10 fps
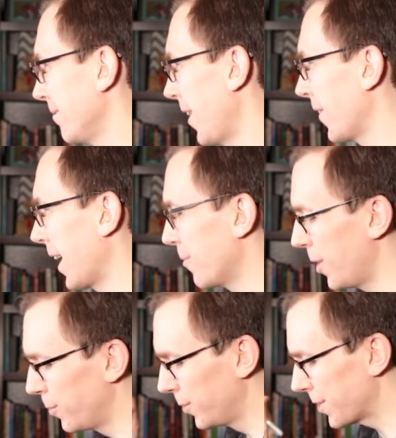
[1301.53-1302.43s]
Okay,
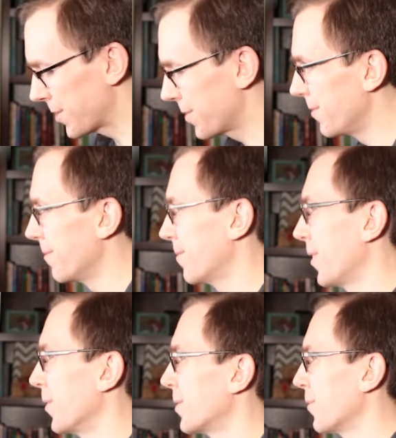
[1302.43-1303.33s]
well, we'll just
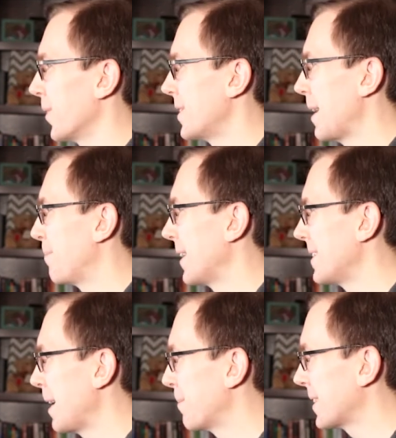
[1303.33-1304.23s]
go through it step by
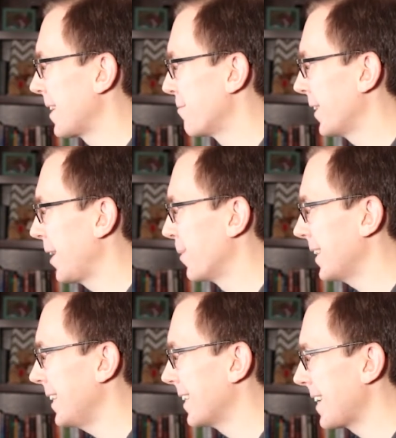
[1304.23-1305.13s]
step because I forget
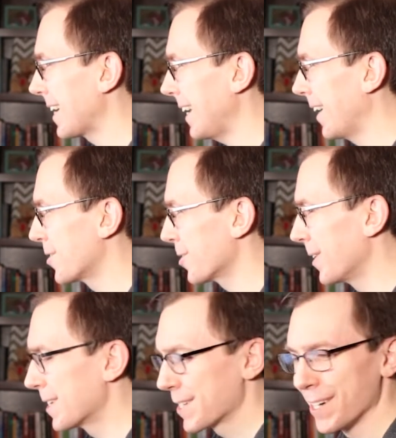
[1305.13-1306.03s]
what the exact
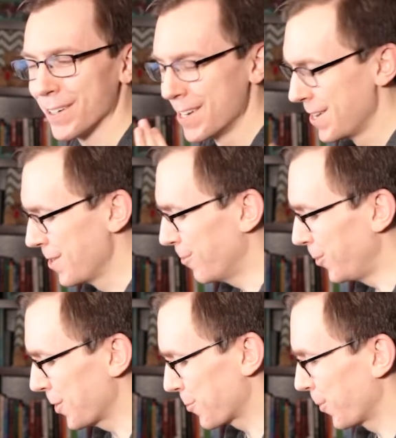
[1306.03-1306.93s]
answer is. So
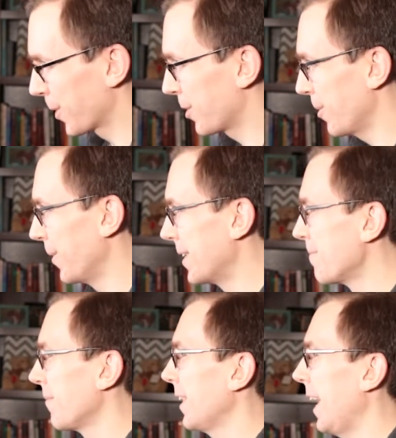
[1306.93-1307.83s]
we'll just work through it.
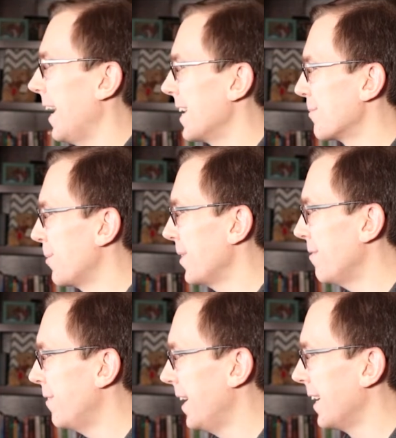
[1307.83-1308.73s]
And what we
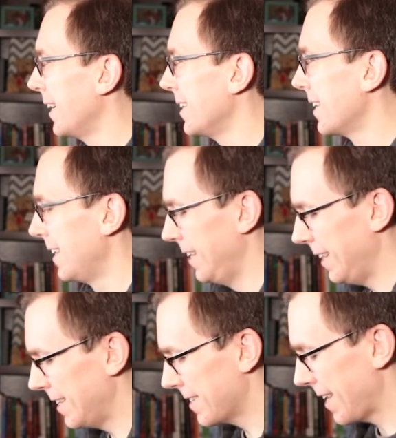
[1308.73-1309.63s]
find
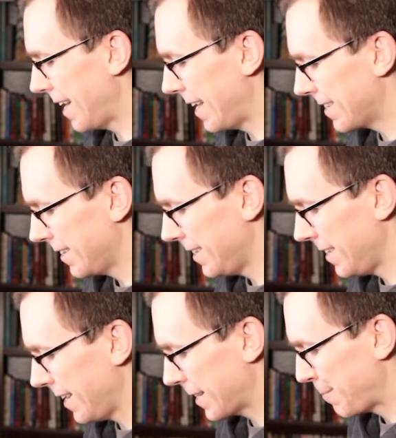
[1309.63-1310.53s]
is that
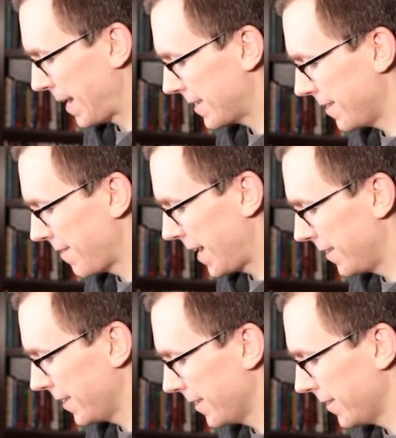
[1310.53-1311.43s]
the expected
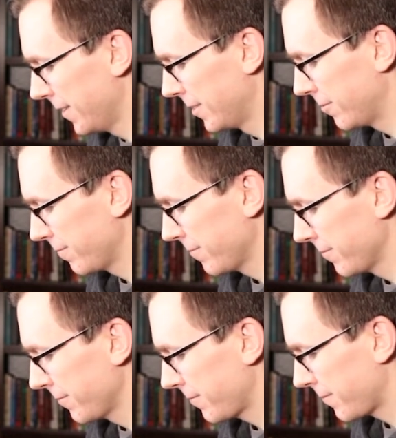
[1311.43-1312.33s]
value
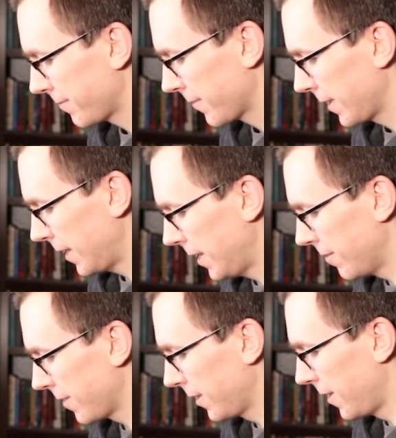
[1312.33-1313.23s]

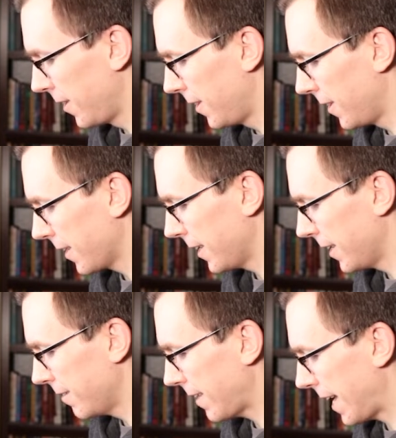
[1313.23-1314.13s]
of the log
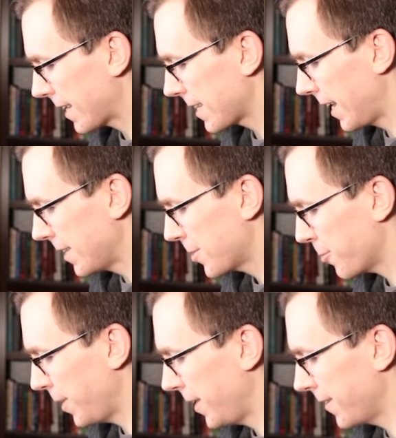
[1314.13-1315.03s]
of xi
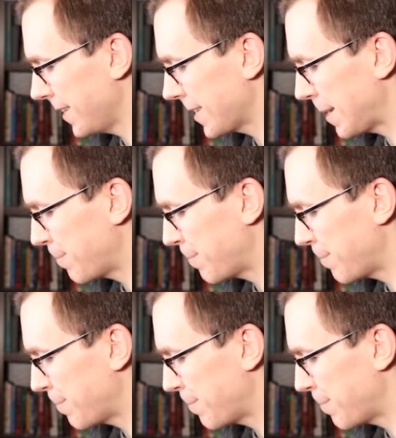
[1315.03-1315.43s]
squared is